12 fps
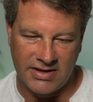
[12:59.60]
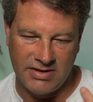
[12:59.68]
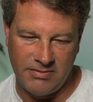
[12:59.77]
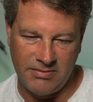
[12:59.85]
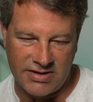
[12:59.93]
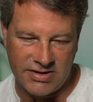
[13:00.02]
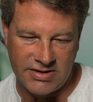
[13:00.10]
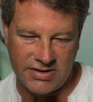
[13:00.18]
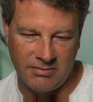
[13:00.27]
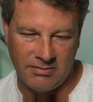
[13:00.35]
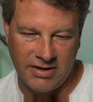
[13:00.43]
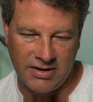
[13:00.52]
up
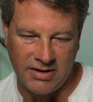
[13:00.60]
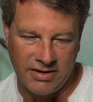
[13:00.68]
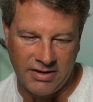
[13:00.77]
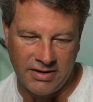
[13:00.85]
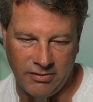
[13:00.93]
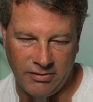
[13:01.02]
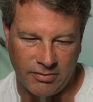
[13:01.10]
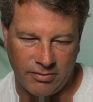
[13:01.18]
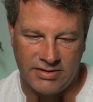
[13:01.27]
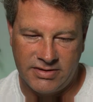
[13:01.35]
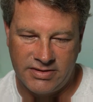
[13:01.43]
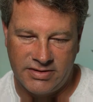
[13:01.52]
with what's going
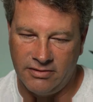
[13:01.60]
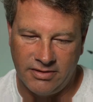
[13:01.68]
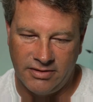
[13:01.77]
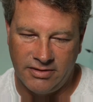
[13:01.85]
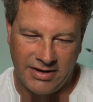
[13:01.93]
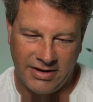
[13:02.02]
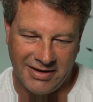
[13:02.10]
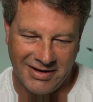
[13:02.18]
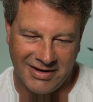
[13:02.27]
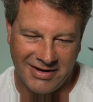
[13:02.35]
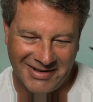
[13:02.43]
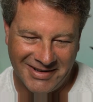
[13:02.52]
on here.
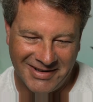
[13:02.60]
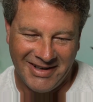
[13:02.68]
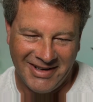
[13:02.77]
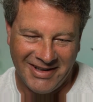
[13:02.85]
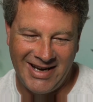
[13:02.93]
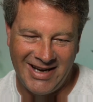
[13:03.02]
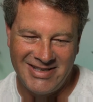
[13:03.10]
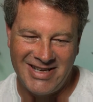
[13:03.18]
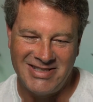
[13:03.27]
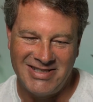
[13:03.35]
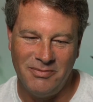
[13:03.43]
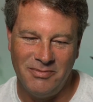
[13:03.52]
Hey, Stacy
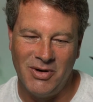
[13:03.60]
Morgan, good